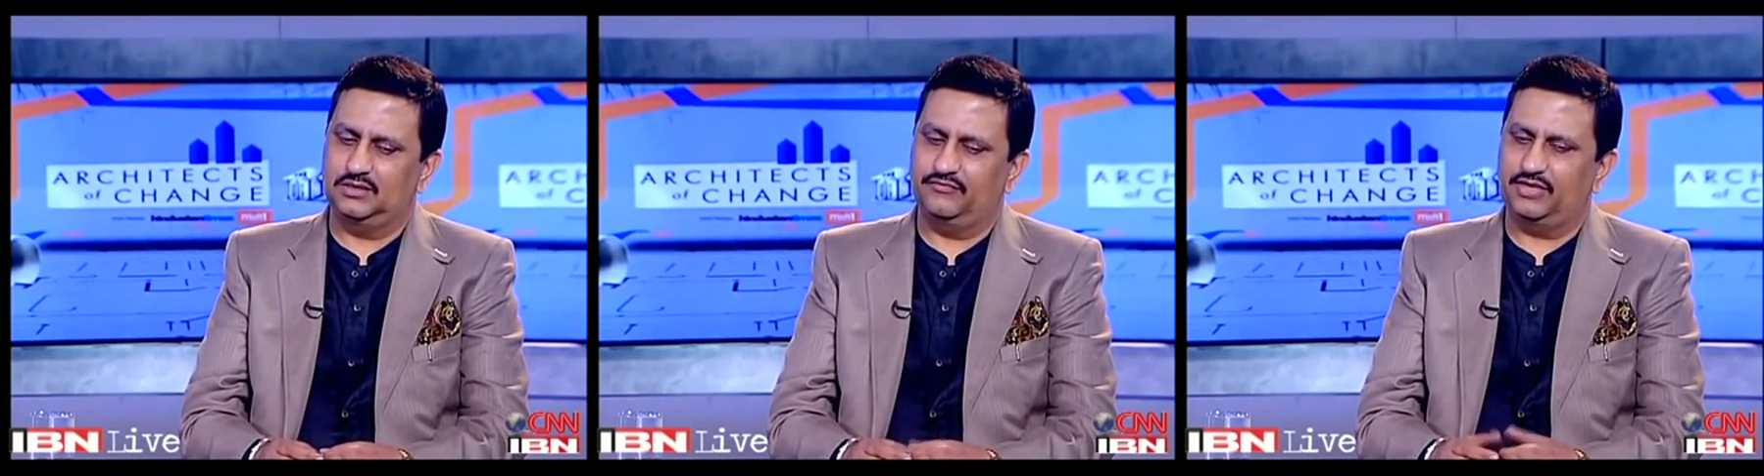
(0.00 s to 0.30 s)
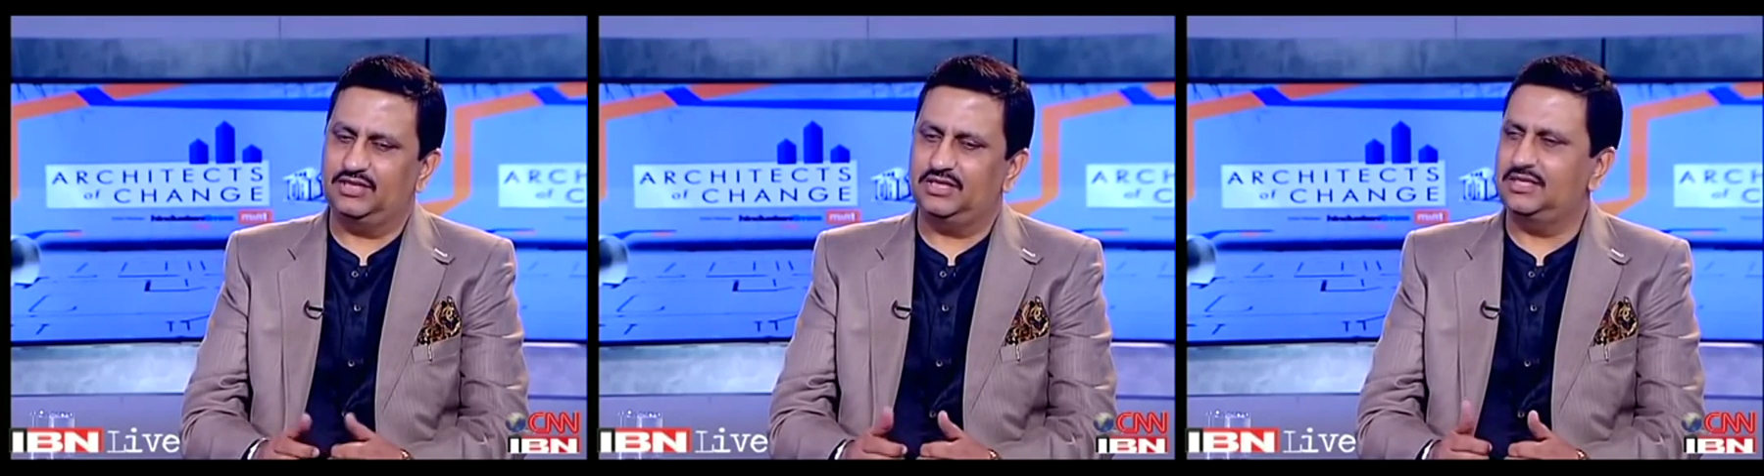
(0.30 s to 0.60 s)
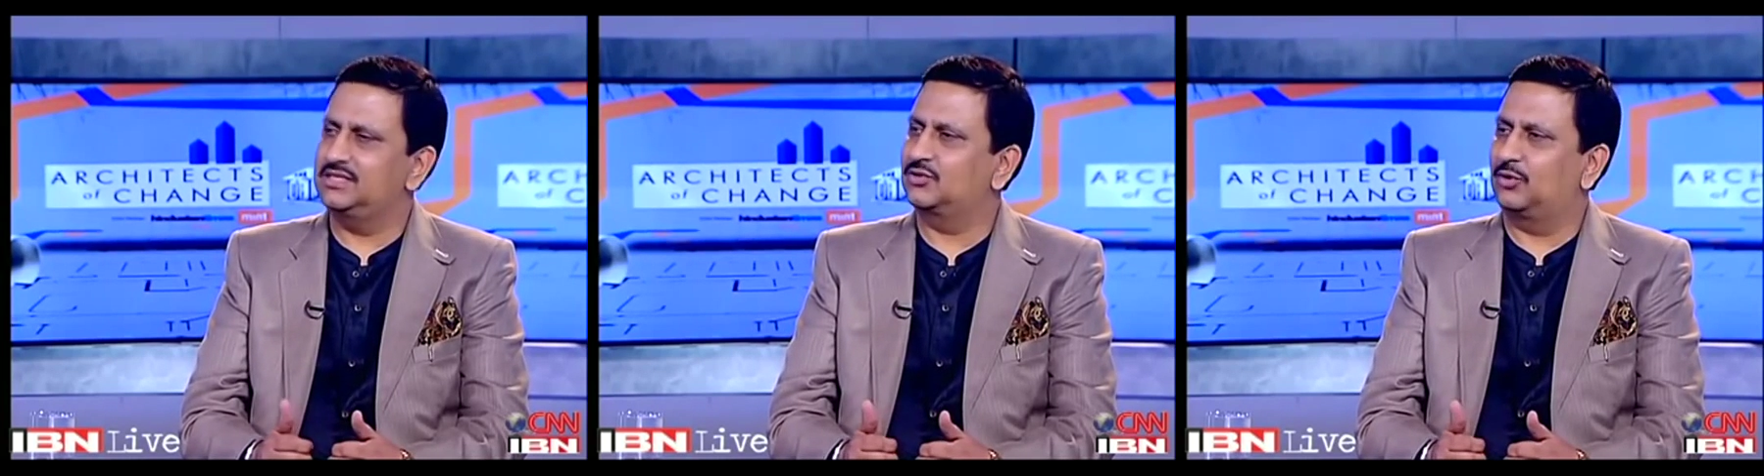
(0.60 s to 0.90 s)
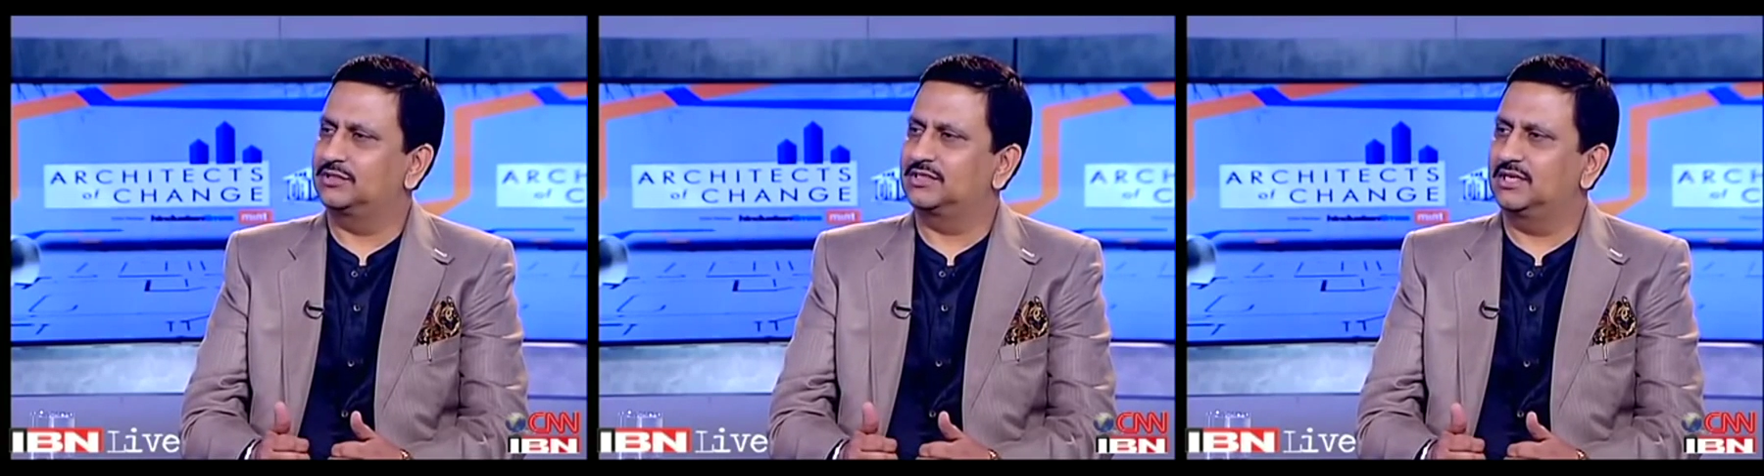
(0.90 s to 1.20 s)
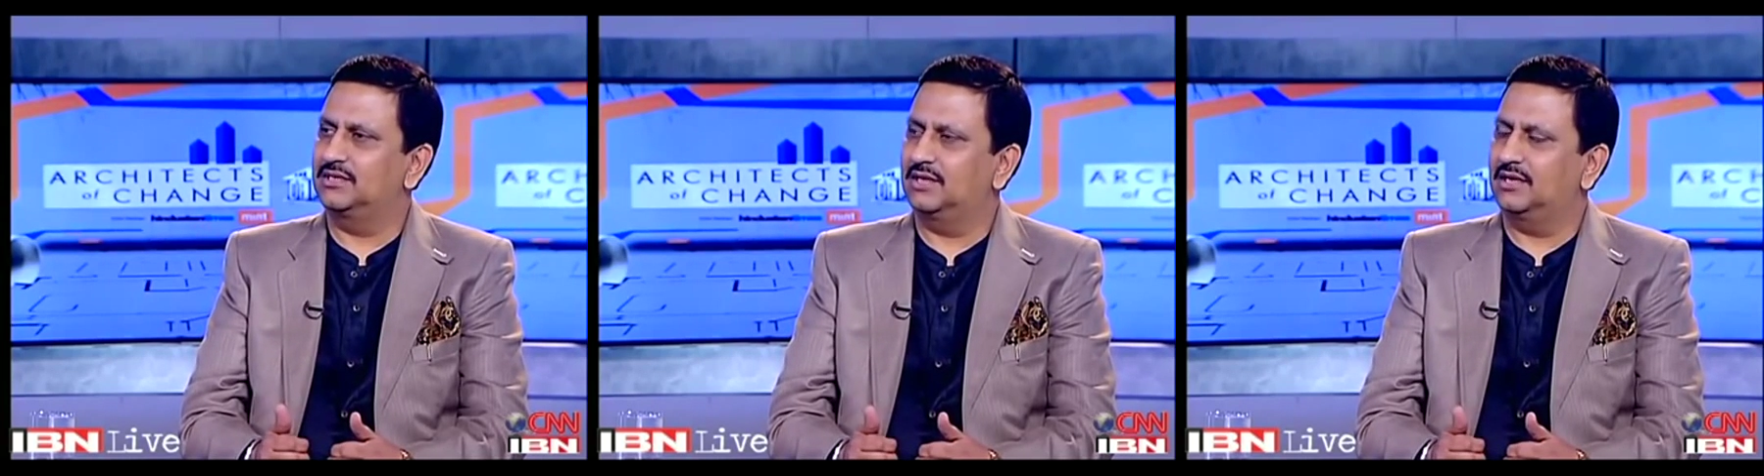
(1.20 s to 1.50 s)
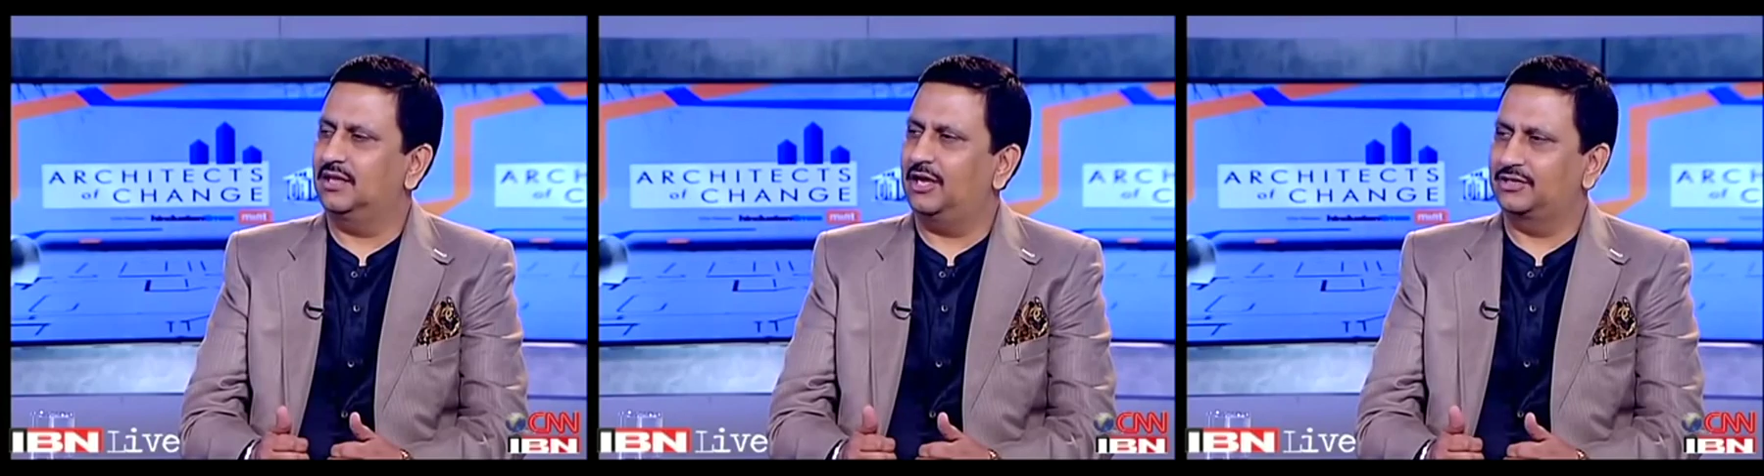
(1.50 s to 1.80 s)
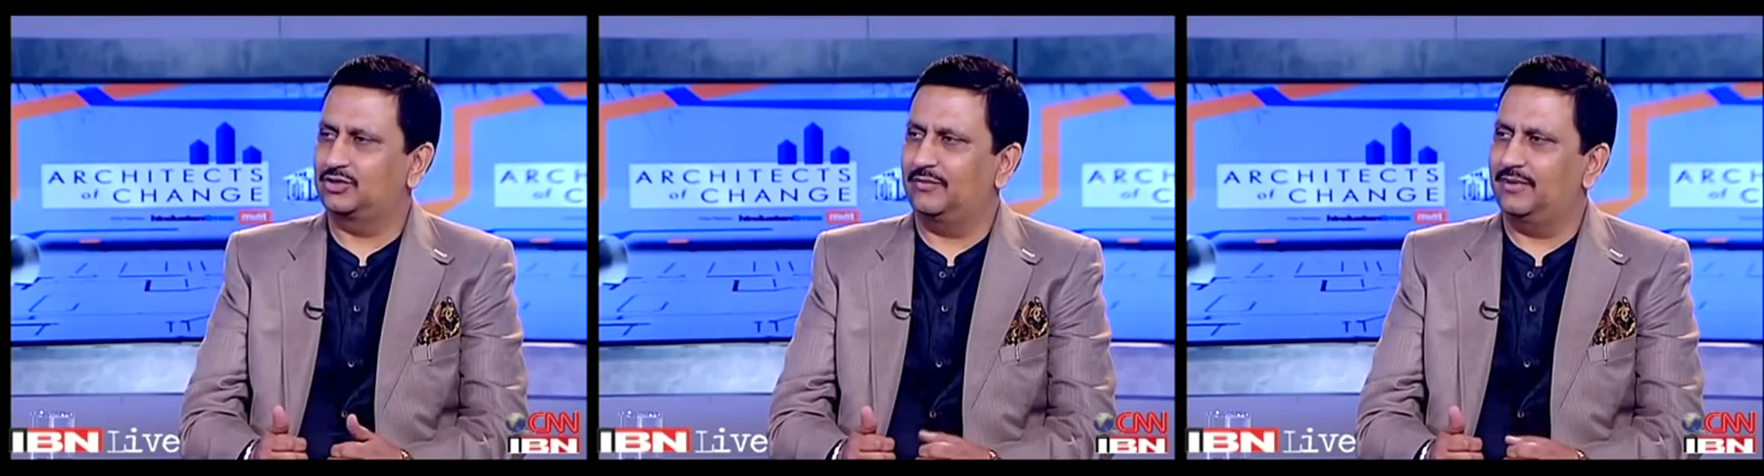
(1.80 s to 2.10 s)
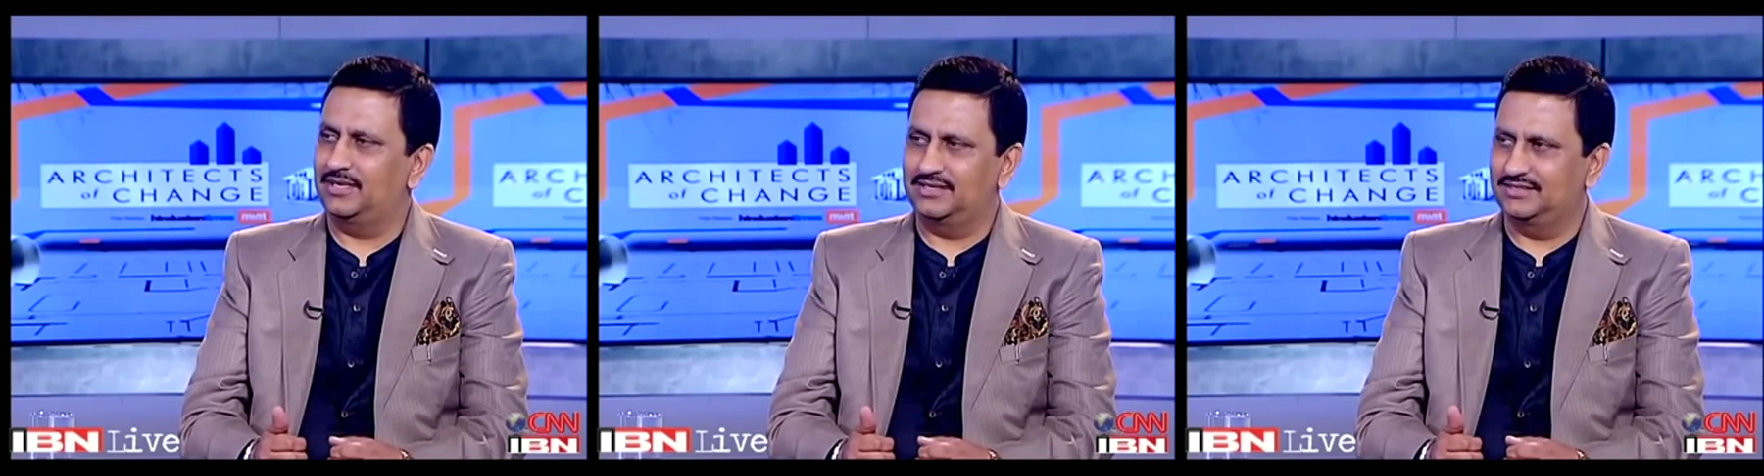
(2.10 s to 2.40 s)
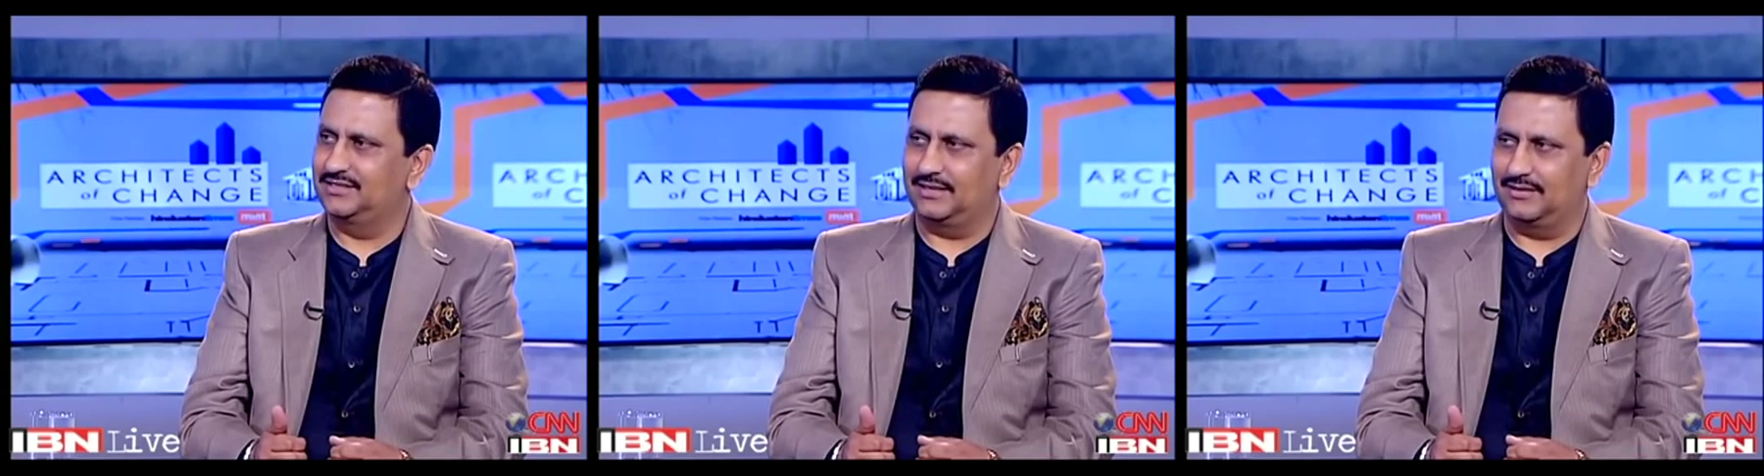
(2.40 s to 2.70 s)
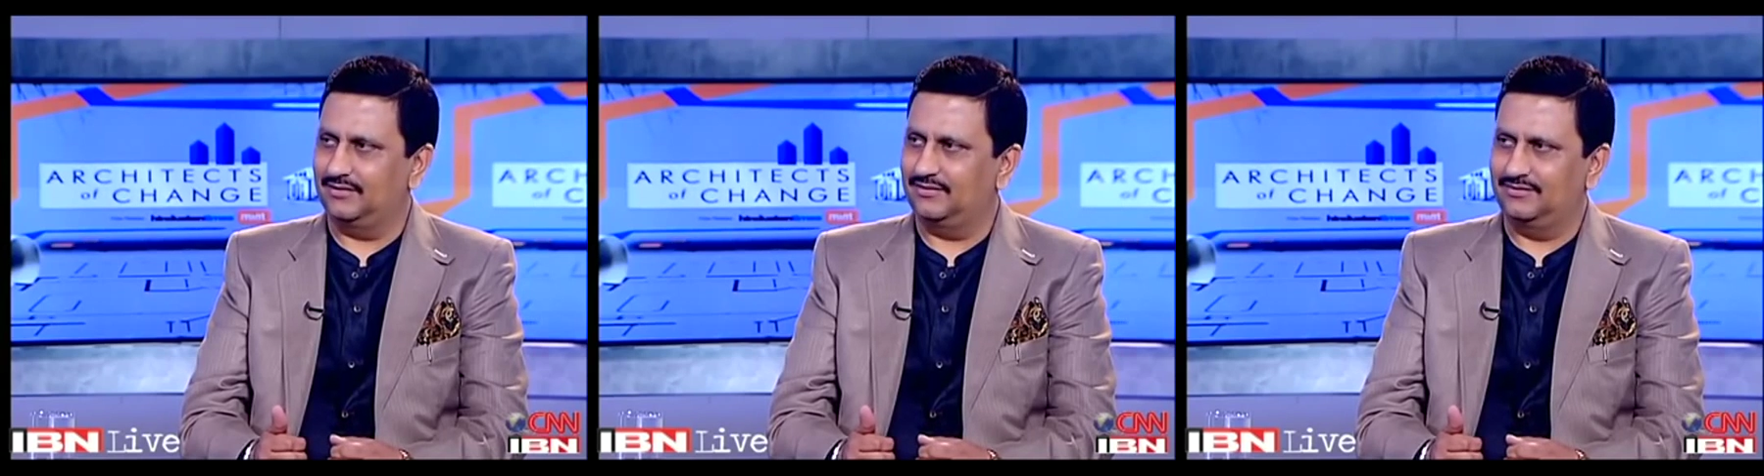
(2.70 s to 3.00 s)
one thing is constant, that the actual buyer is there.